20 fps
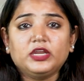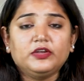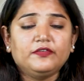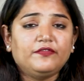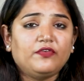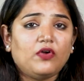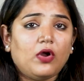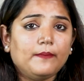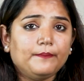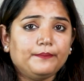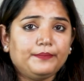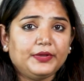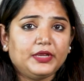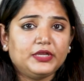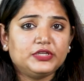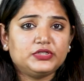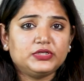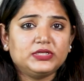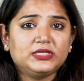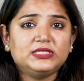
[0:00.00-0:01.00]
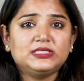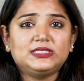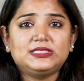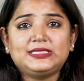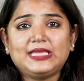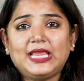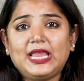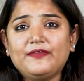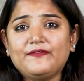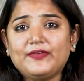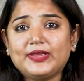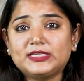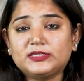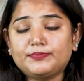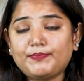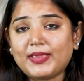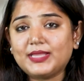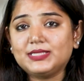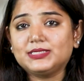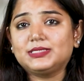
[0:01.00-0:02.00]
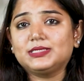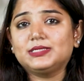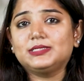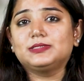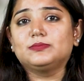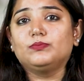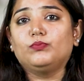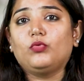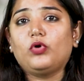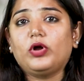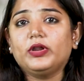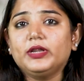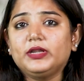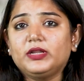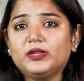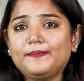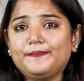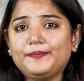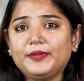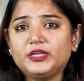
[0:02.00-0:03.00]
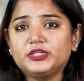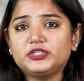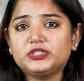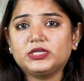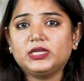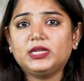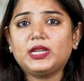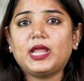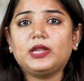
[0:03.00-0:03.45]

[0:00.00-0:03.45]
inform patients, save expenses, monitor patients,